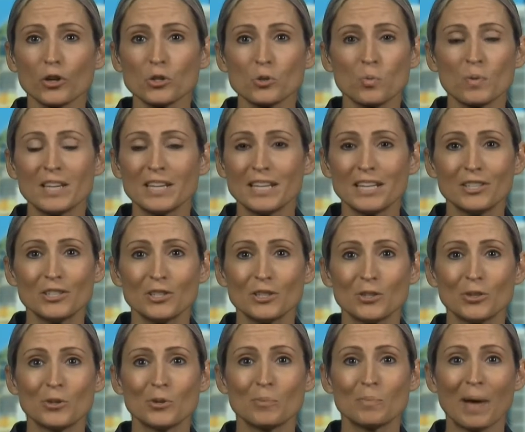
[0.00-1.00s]
first, we need
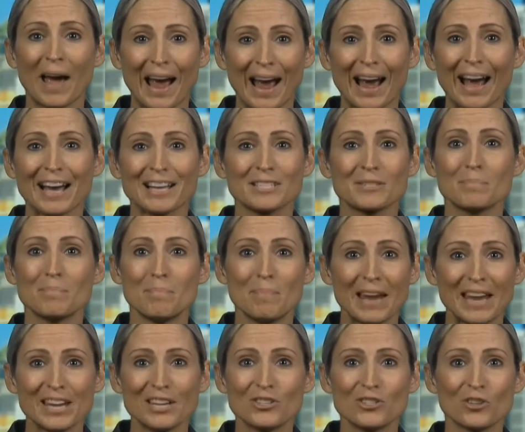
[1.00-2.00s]
to pass
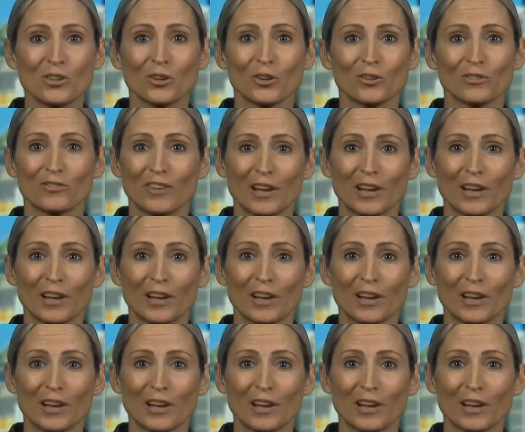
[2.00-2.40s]
major